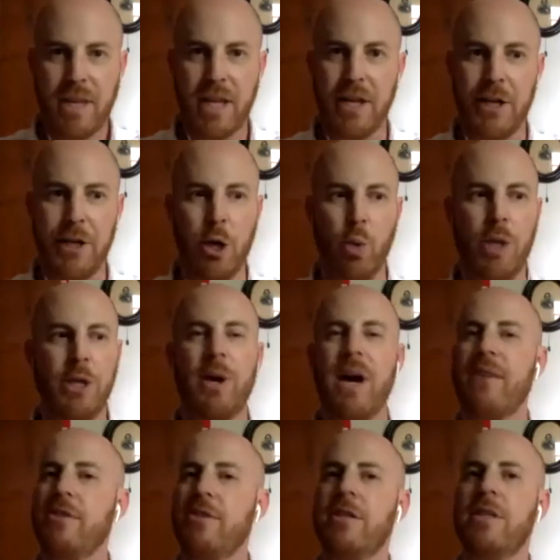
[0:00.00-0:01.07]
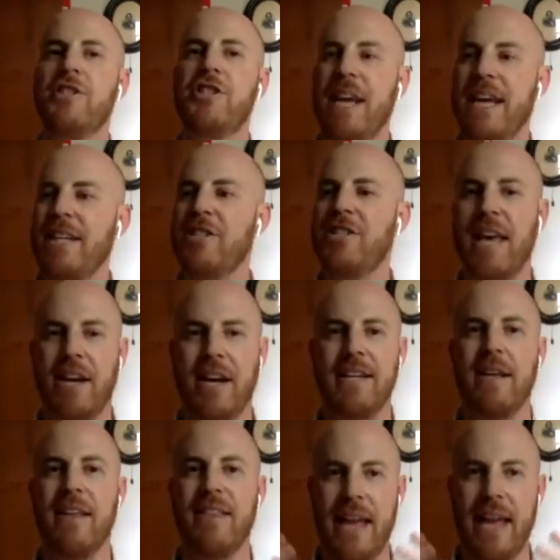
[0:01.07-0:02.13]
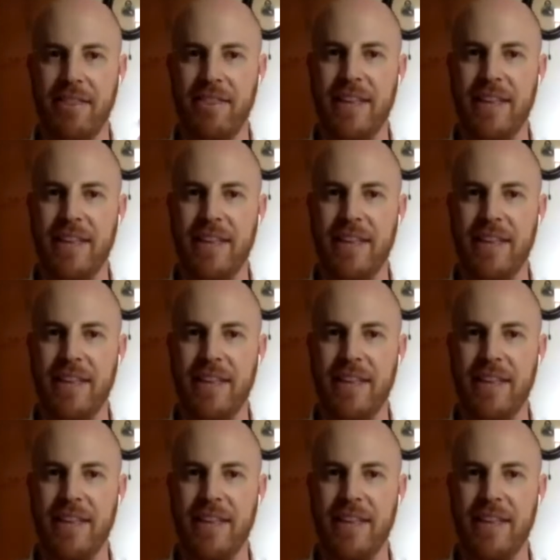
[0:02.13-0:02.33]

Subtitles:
you know, when you have to change that